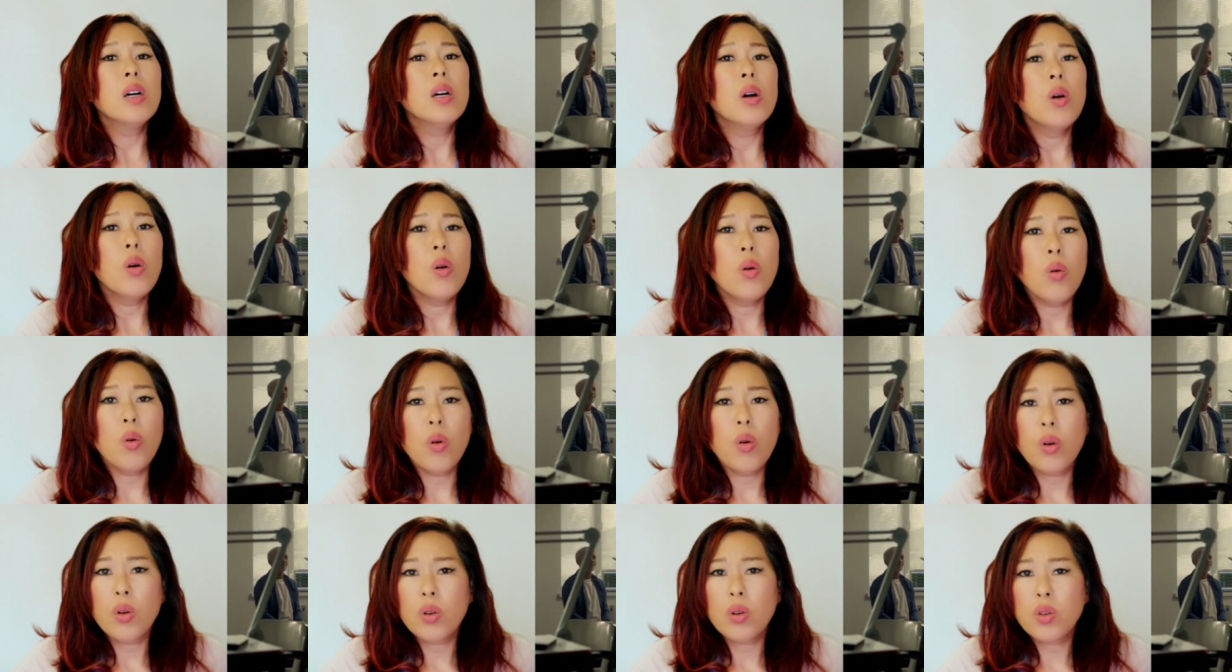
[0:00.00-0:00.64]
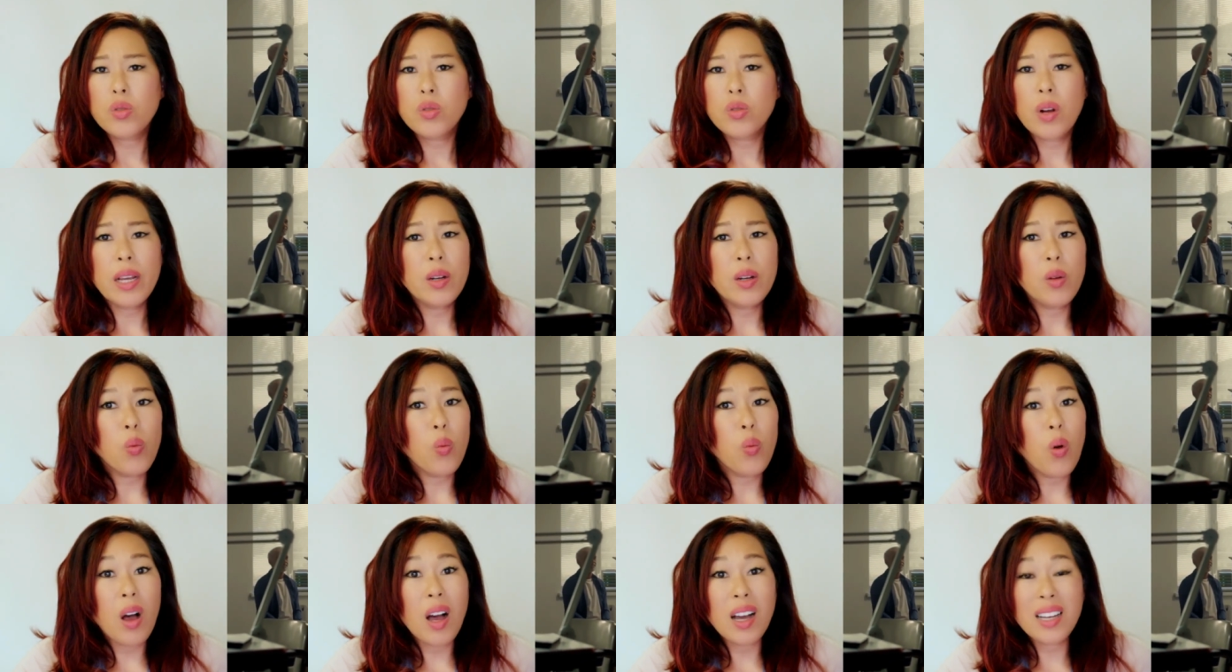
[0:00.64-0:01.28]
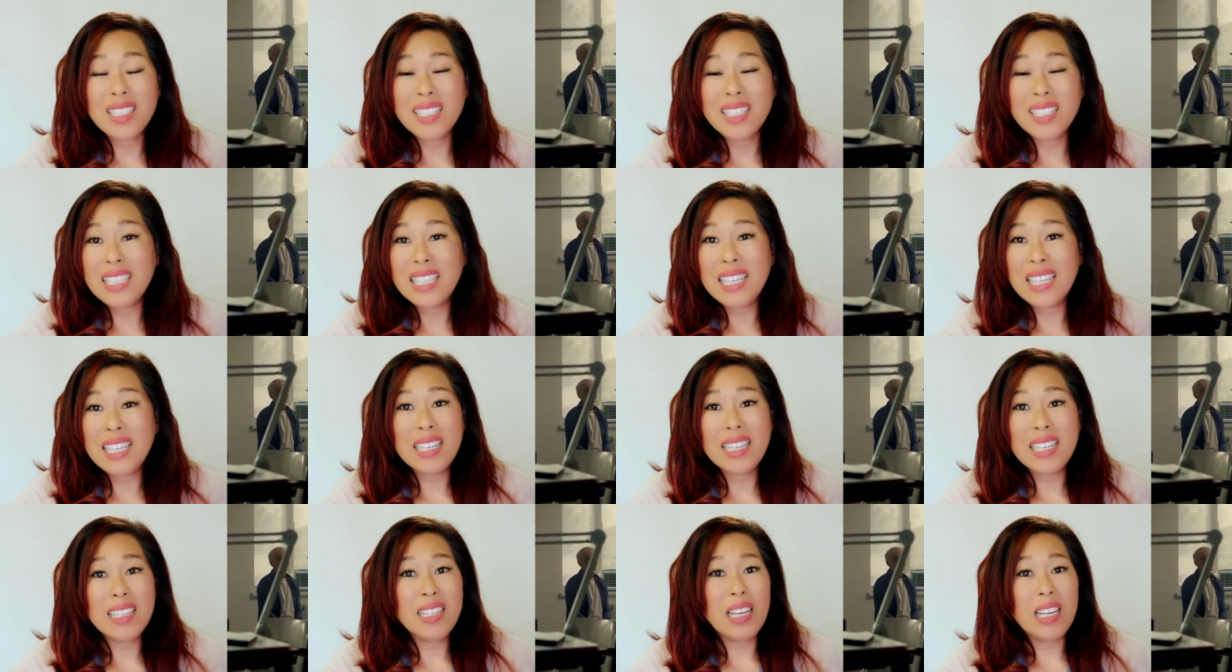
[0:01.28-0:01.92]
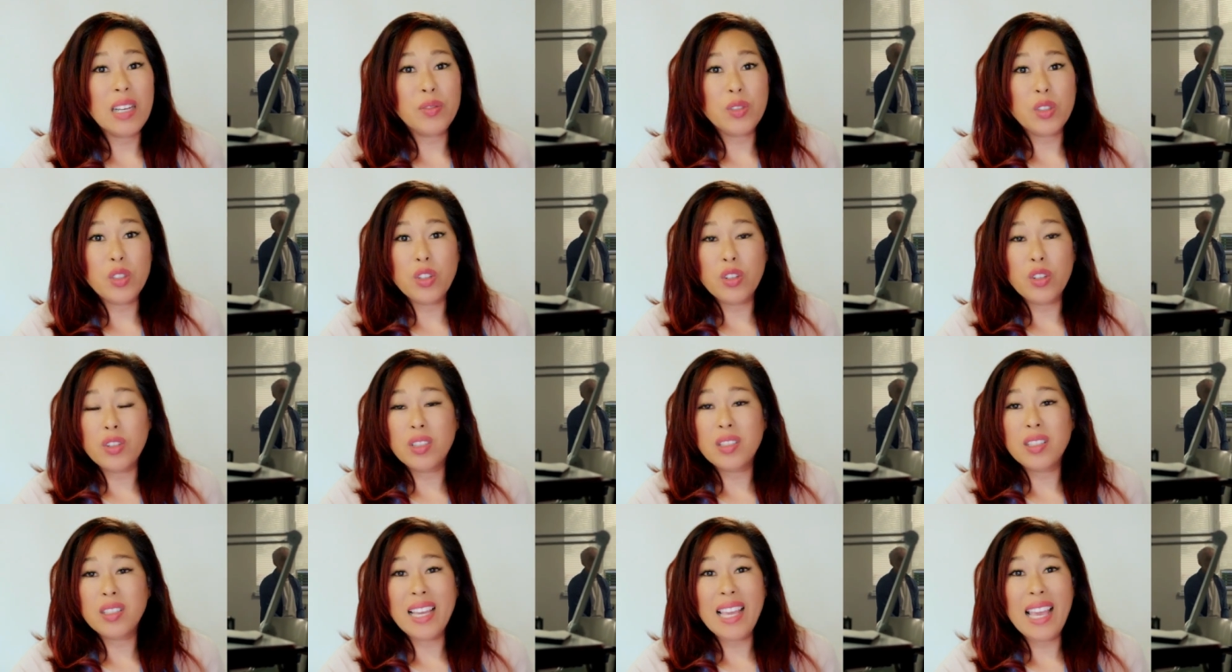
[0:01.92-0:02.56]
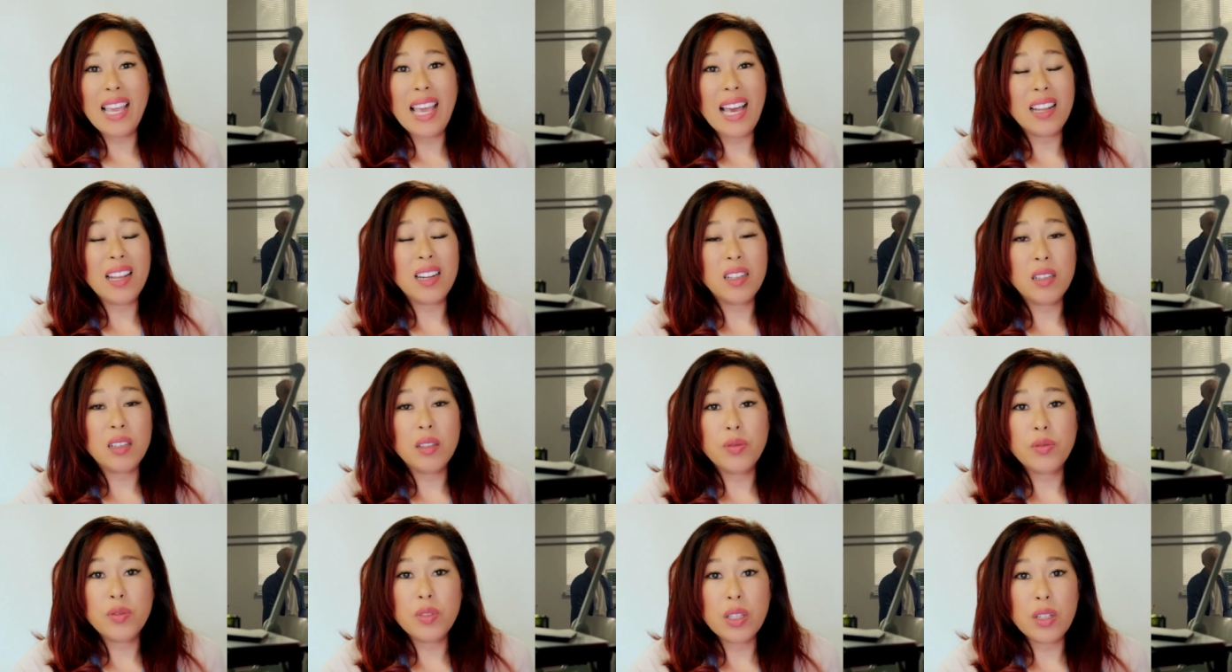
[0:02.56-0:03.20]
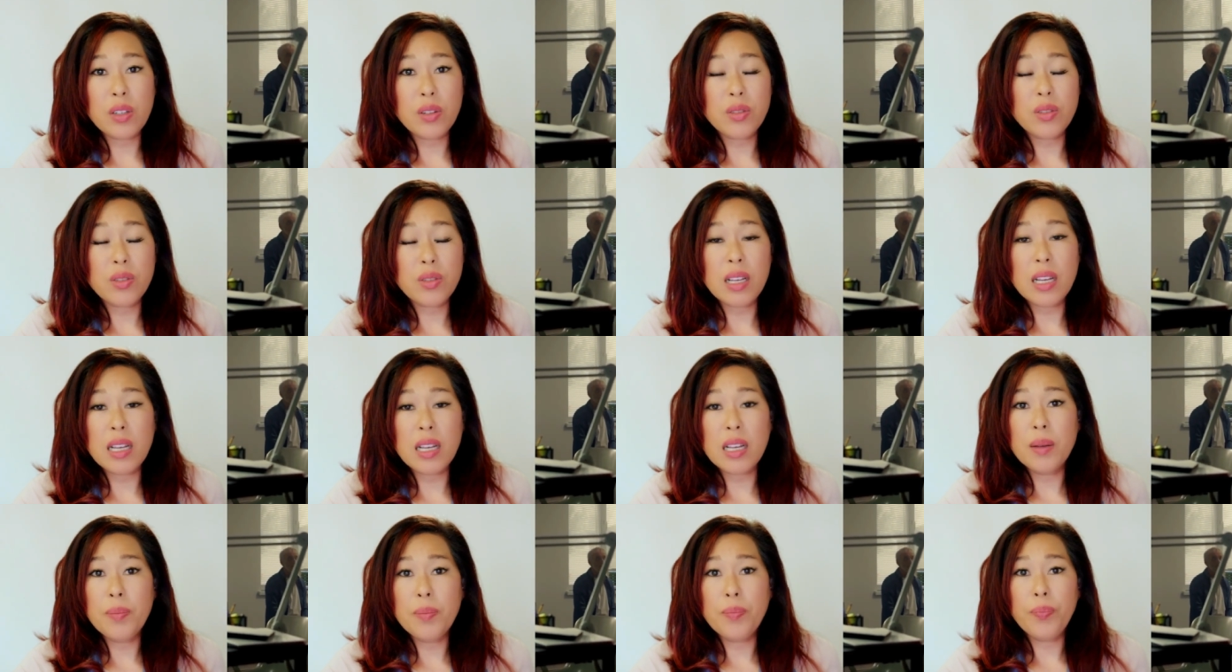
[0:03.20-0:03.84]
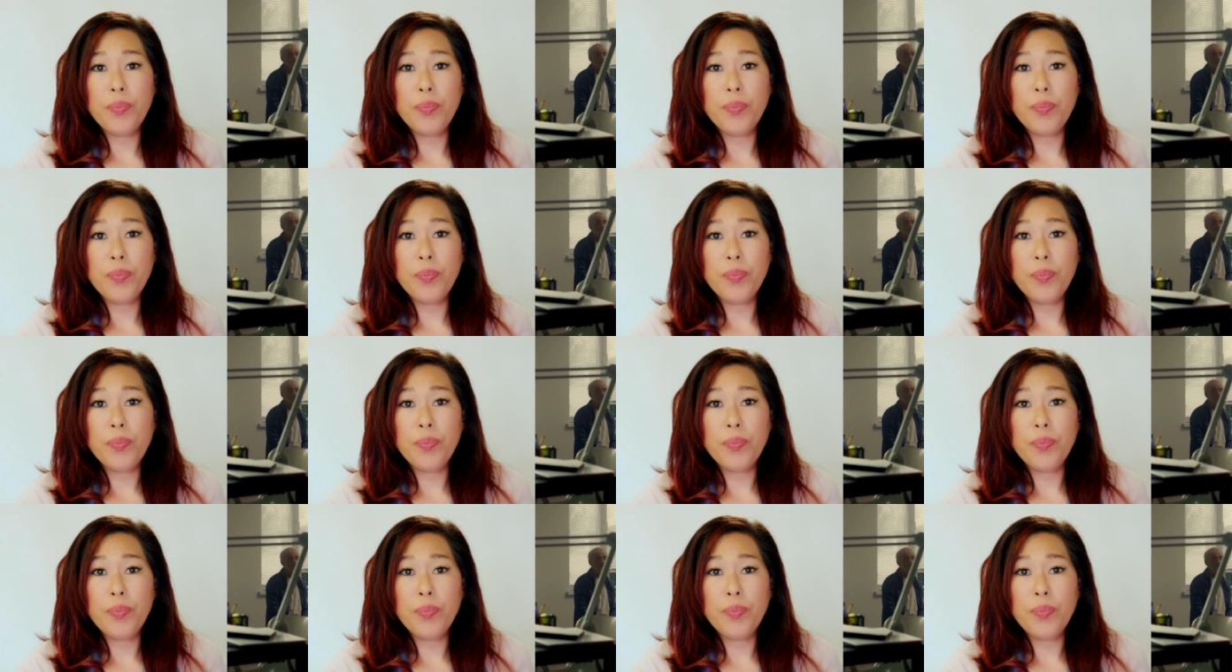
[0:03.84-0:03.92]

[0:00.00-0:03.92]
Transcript: or trying to walk again after your sciatica flares up,